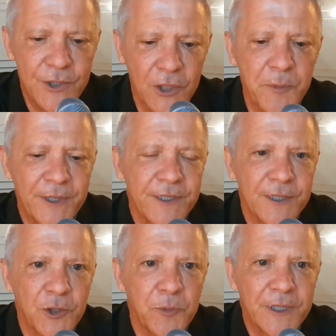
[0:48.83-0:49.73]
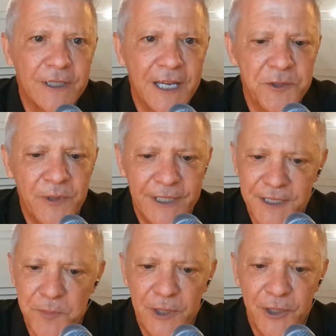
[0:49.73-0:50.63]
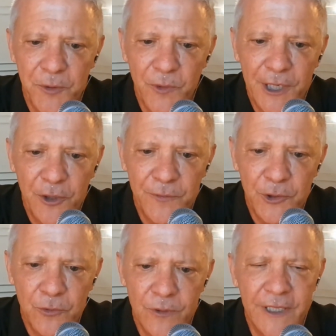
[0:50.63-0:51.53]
talked about this a little bit last week. That typically we interview